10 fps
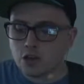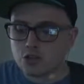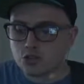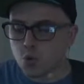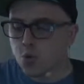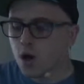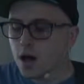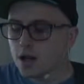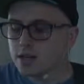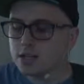So
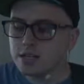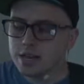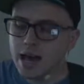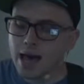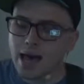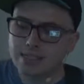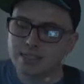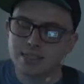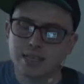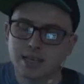what could I
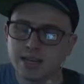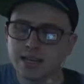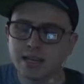say?